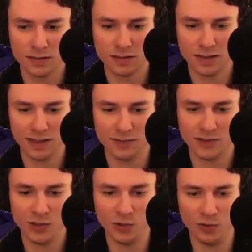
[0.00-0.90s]
I have
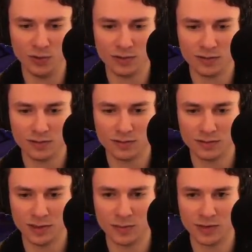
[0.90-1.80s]
2.
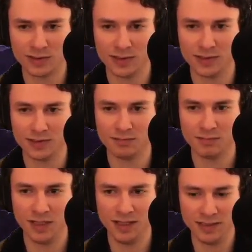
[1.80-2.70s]
The person has
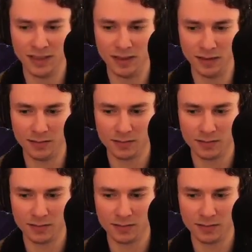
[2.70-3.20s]
18.